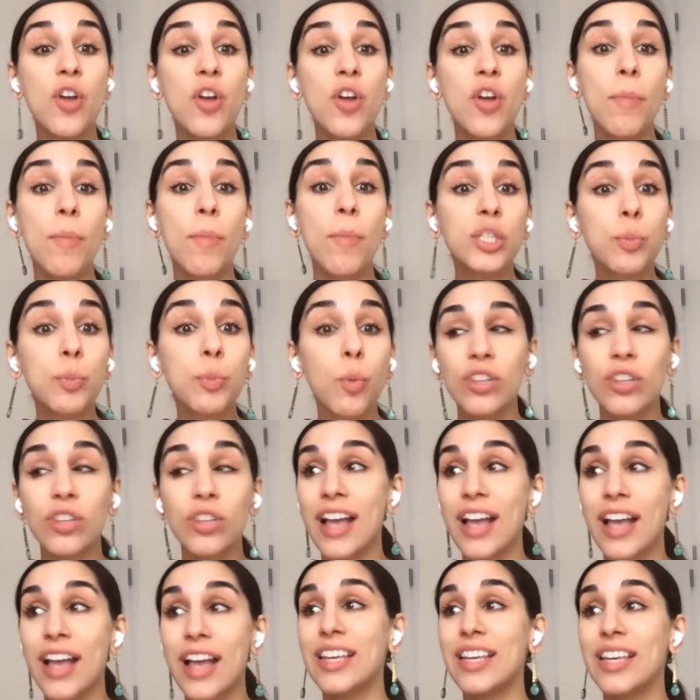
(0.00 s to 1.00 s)
they're much more
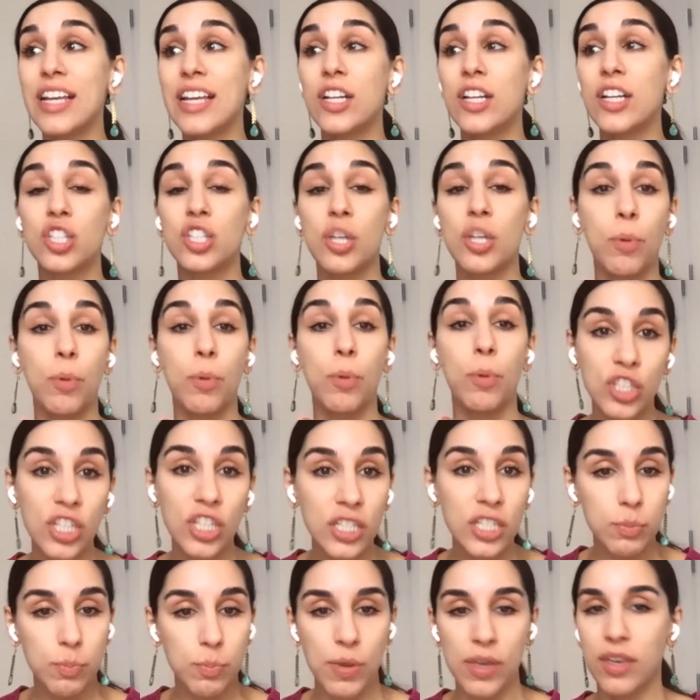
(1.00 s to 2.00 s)
likely to
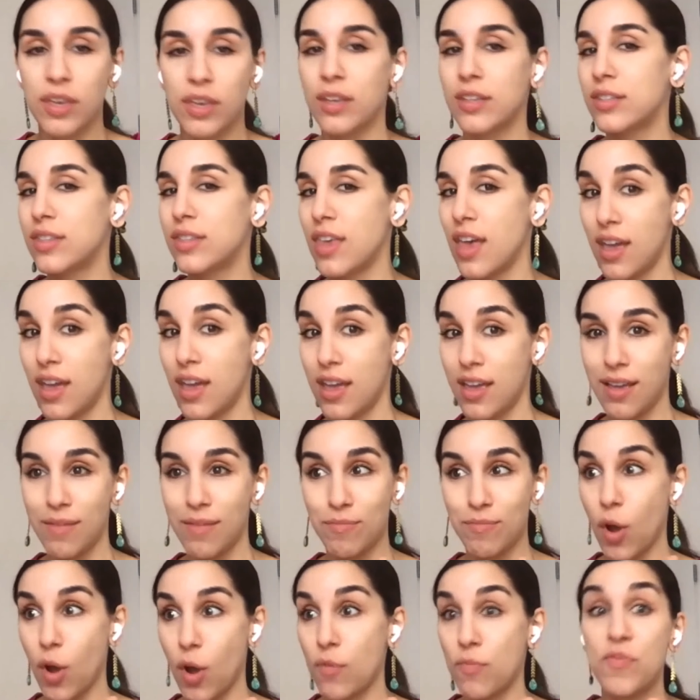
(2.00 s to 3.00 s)
purchase because they
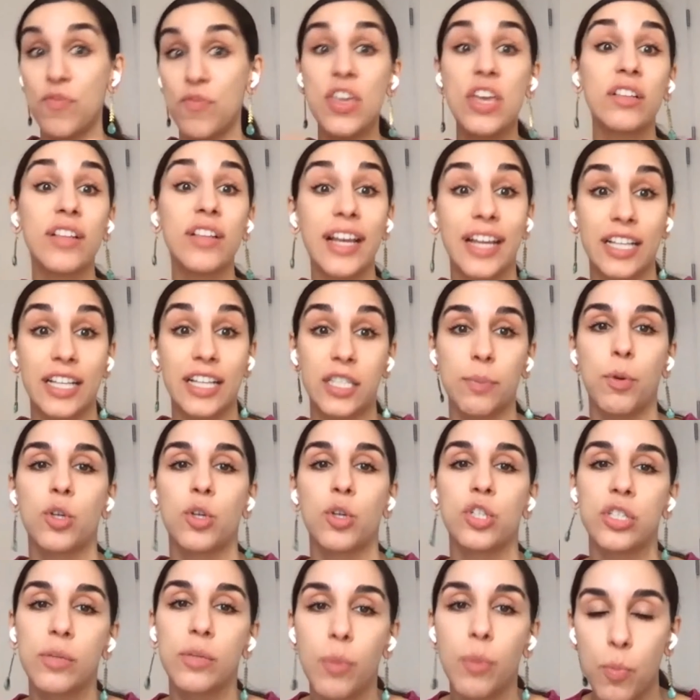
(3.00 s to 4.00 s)
feel like it's a
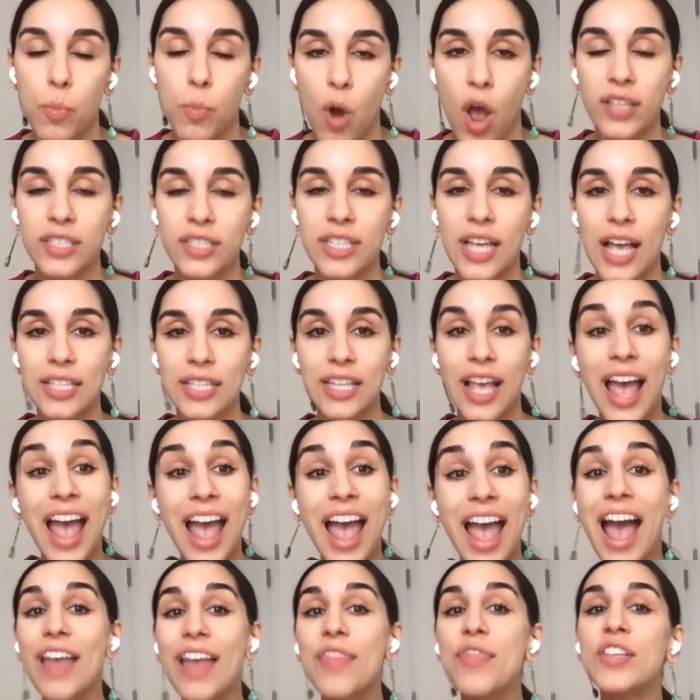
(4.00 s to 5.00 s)
personable process.
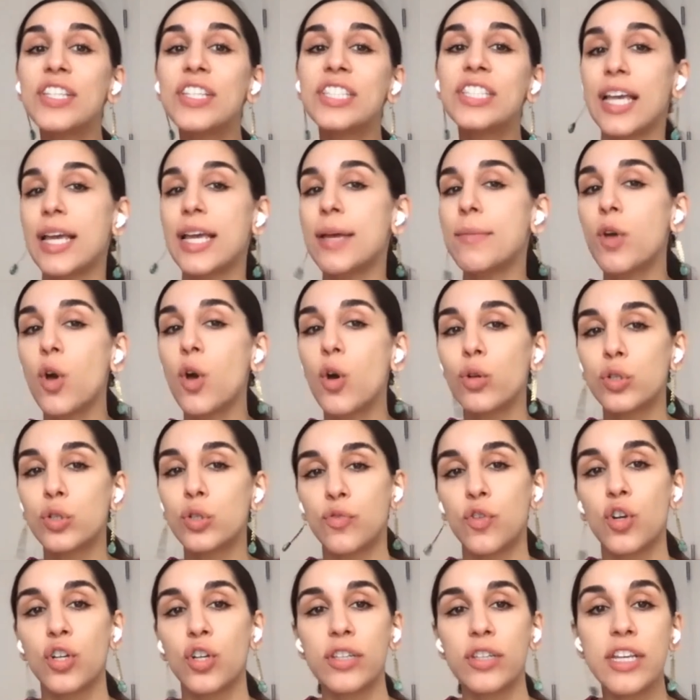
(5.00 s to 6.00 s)
And the same goes
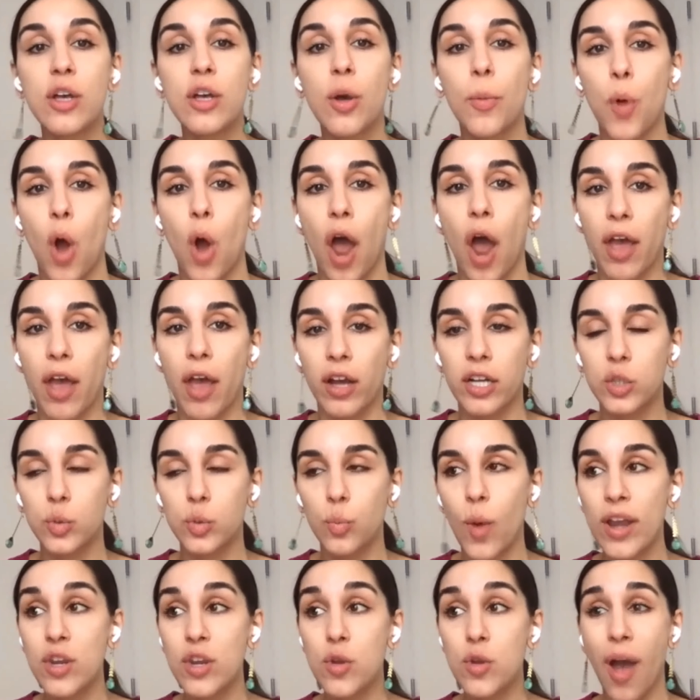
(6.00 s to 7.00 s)
for a legal product.
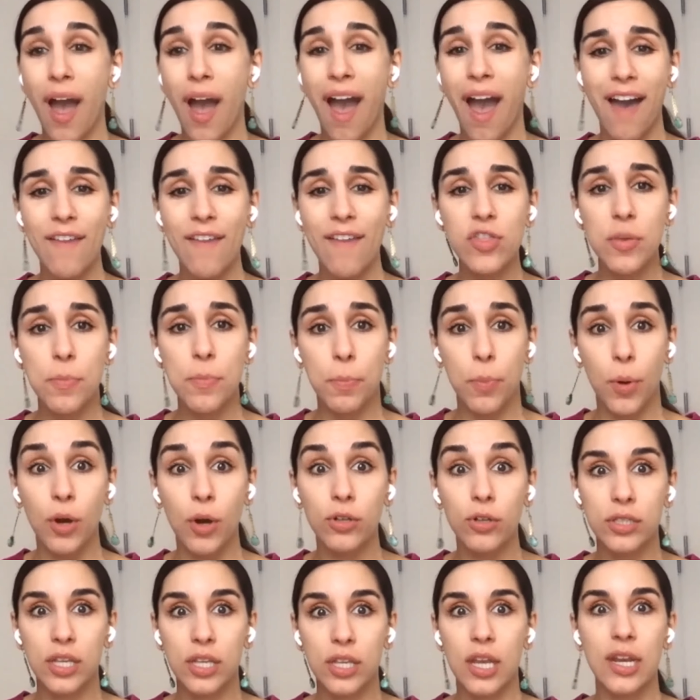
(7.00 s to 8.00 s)
When you have the
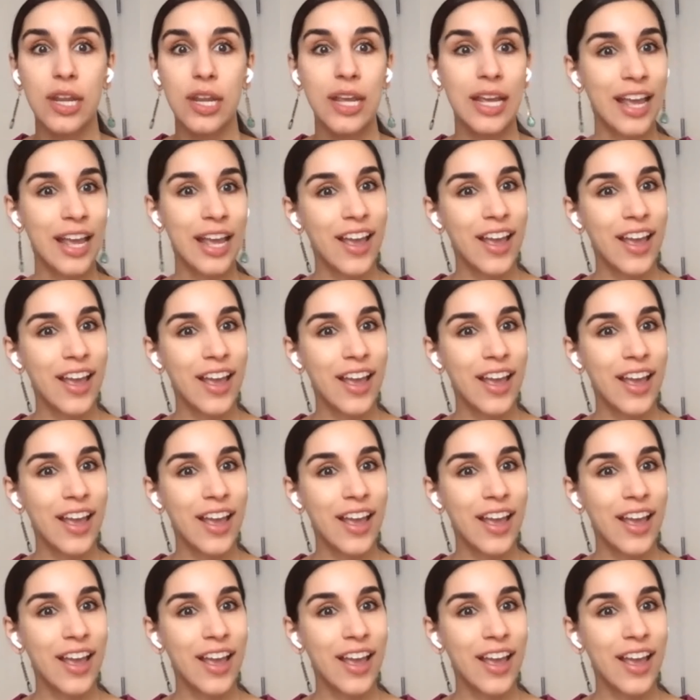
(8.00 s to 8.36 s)
person